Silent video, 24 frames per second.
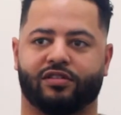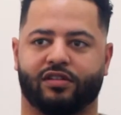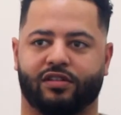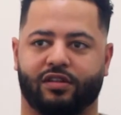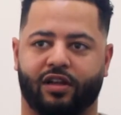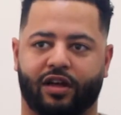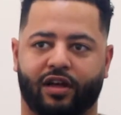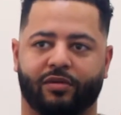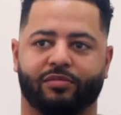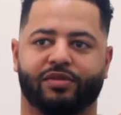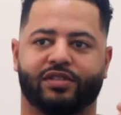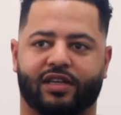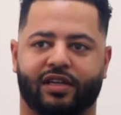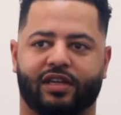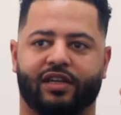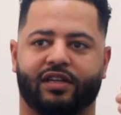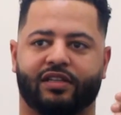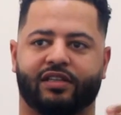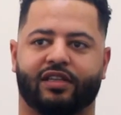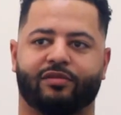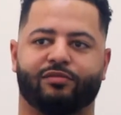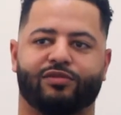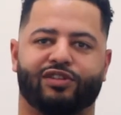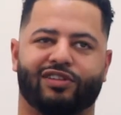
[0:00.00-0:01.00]
and
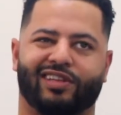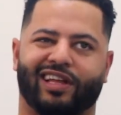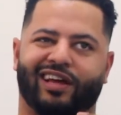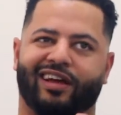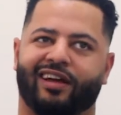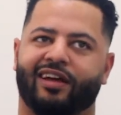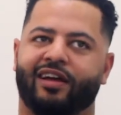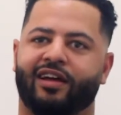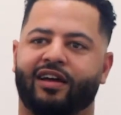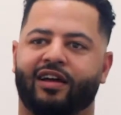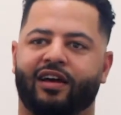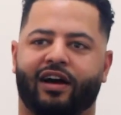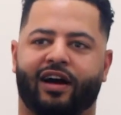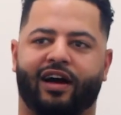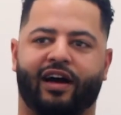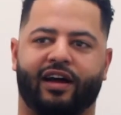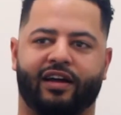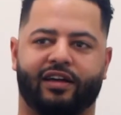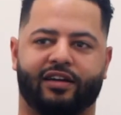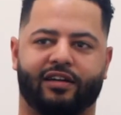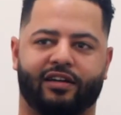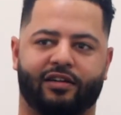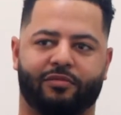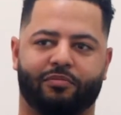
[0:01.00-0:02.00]
upskilling them to that
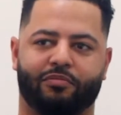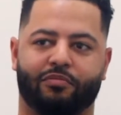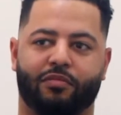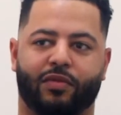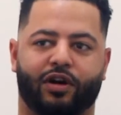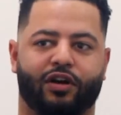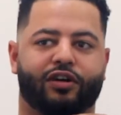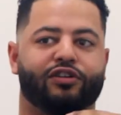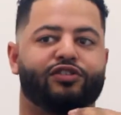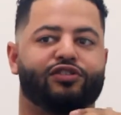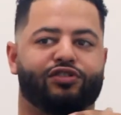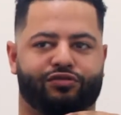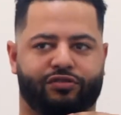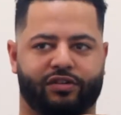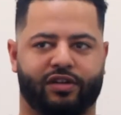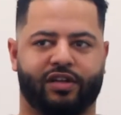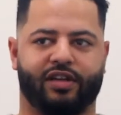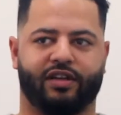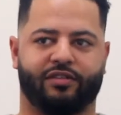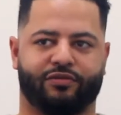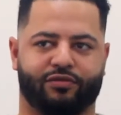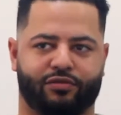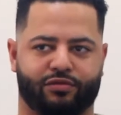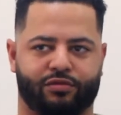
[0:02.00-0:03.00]
higher mastery
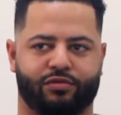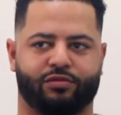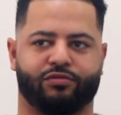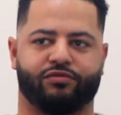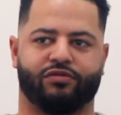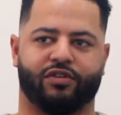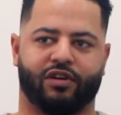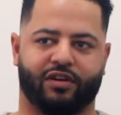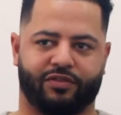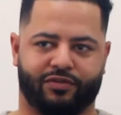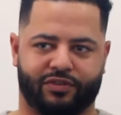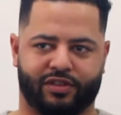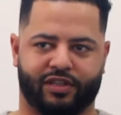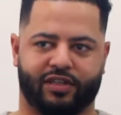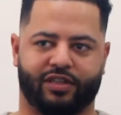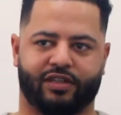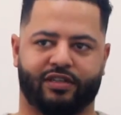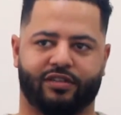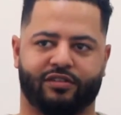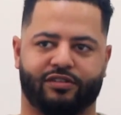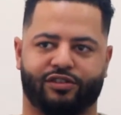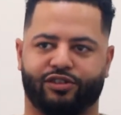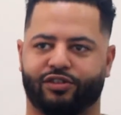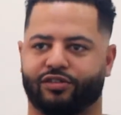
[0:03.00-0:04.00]
level rather
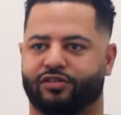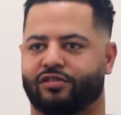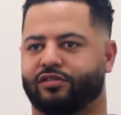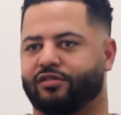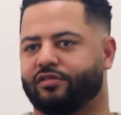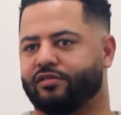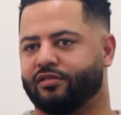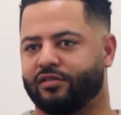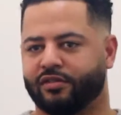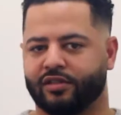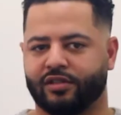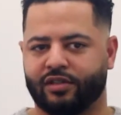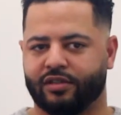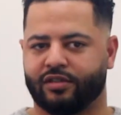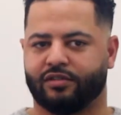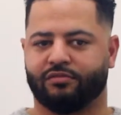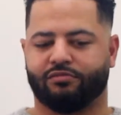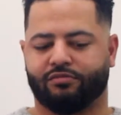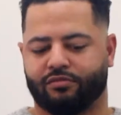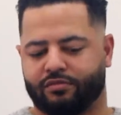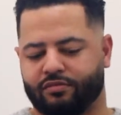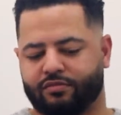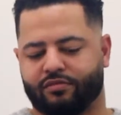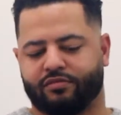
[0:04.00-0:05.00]
than just
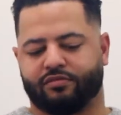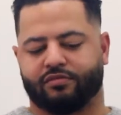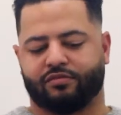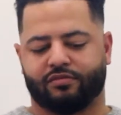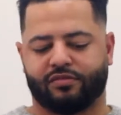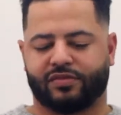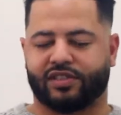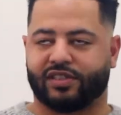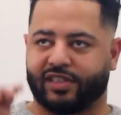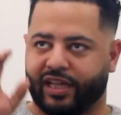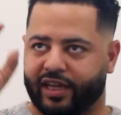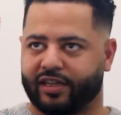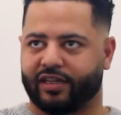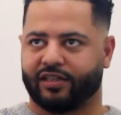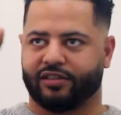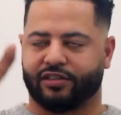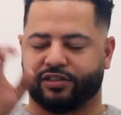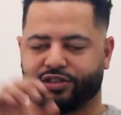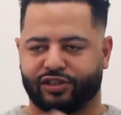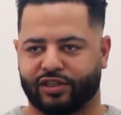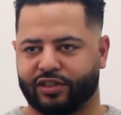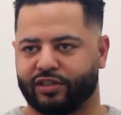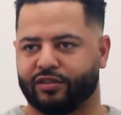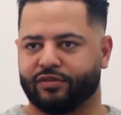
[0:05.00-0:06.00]
stacking the
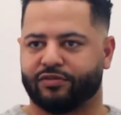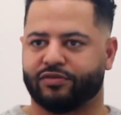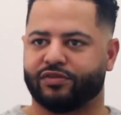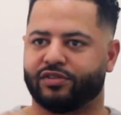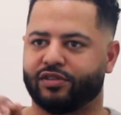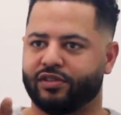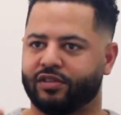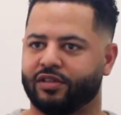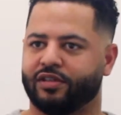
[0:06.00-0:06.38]
shelves?